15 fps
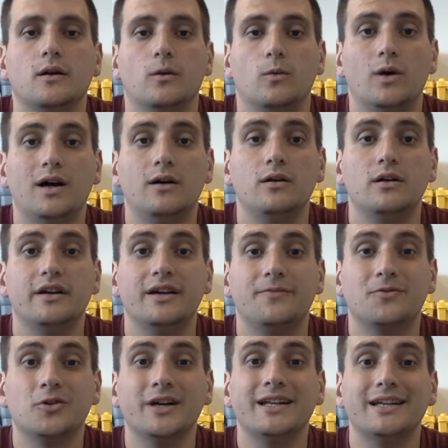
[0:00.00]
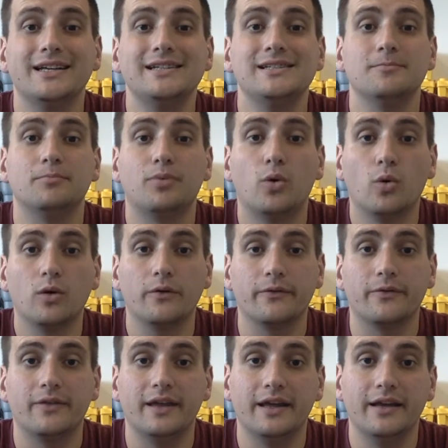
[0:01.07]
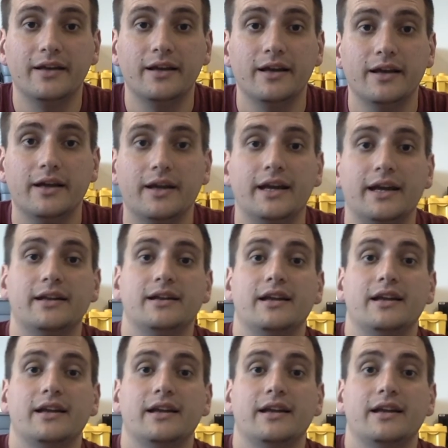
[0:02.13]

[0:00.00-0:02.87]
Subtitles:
Well, if grit is important then, and an